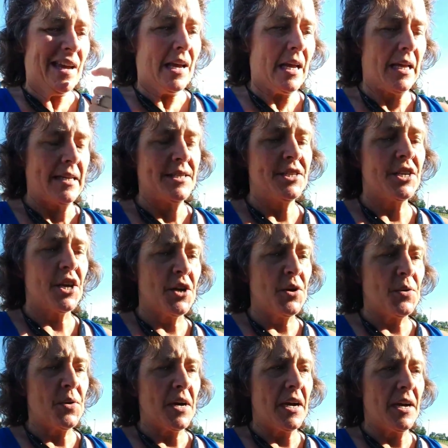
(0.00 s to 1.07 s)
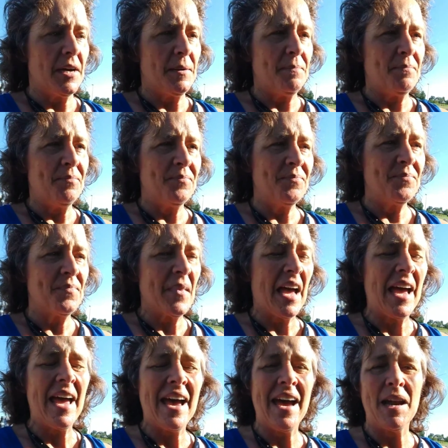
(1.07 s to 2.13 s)
And so, um,
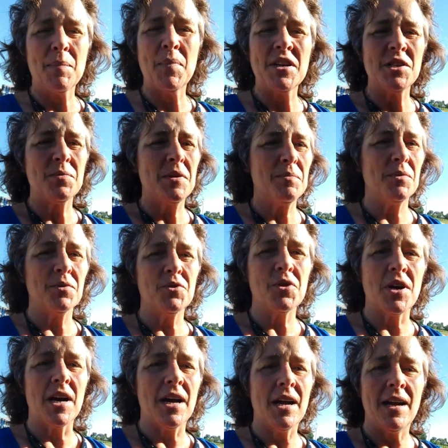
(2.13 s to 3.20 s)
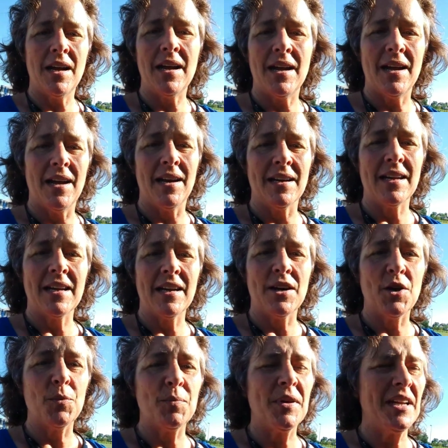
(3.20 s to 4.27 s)
I had a bunch of people try and get it
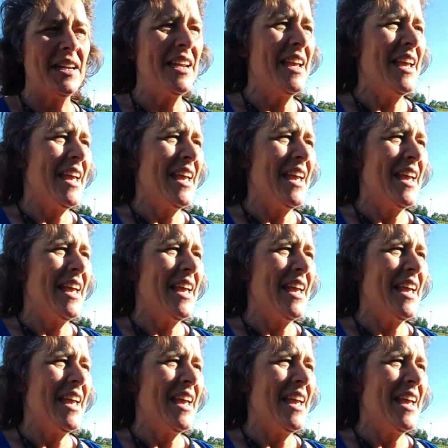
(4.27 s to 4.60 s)
open,